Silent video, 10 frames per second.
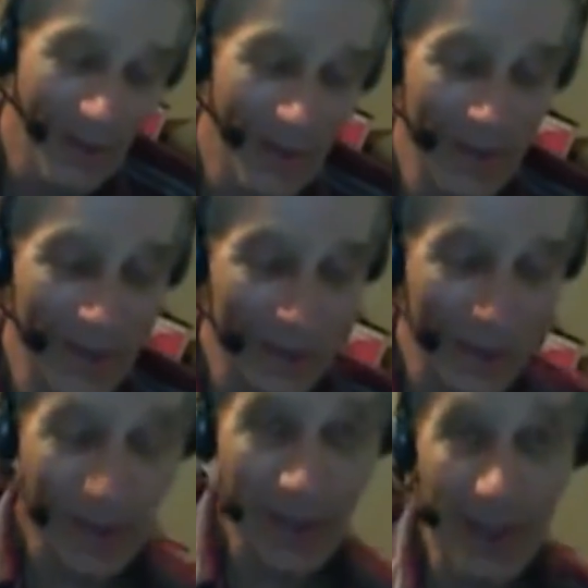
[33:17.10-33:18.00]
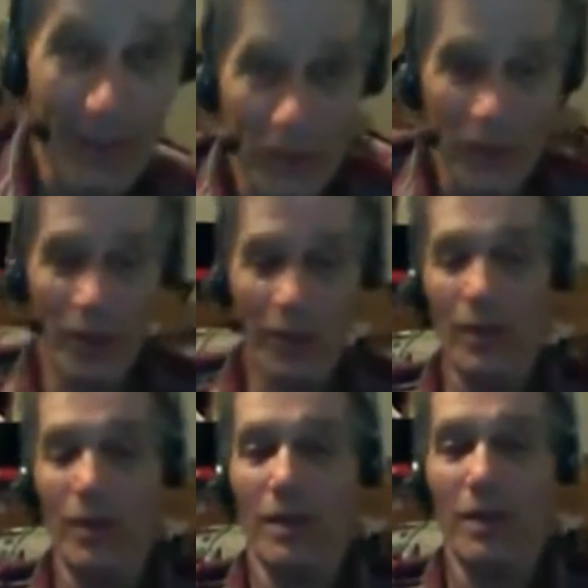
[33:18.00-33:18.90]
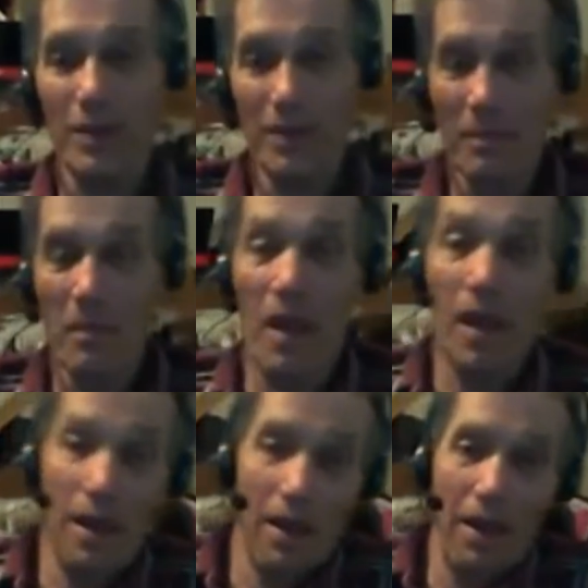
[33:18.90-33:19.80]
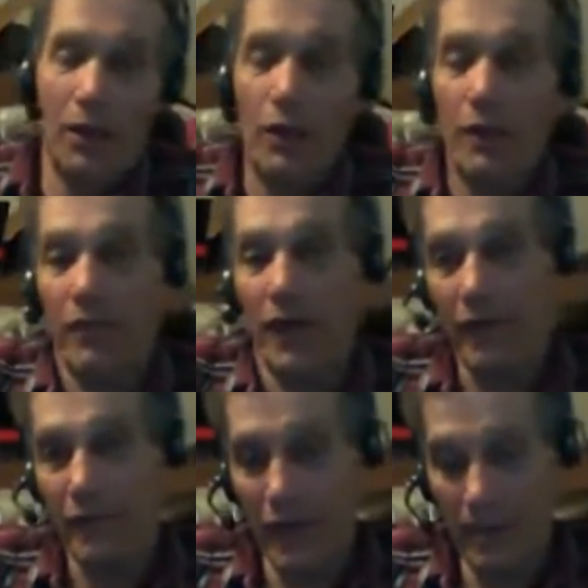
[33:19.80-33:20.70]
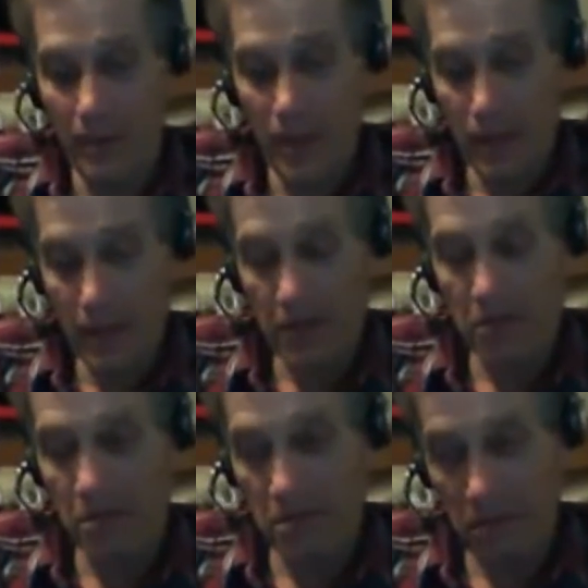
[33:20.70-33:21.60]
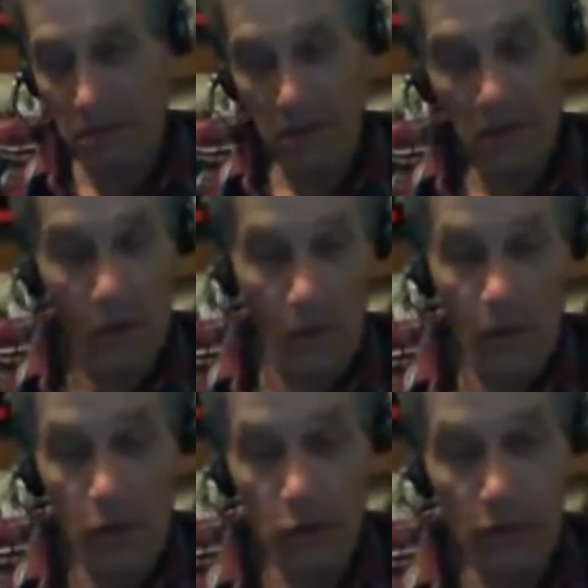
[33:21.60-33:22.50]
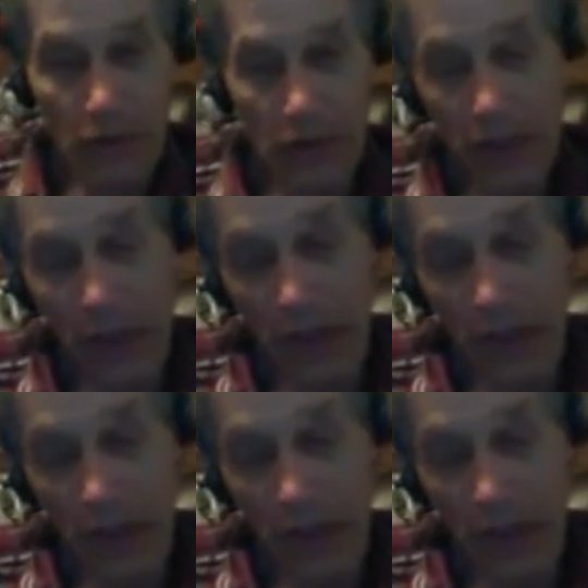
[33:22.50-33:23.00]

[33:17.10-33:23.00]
Well, that's kind of like I was talking a while ago. A good 5-frame box early in the spring, you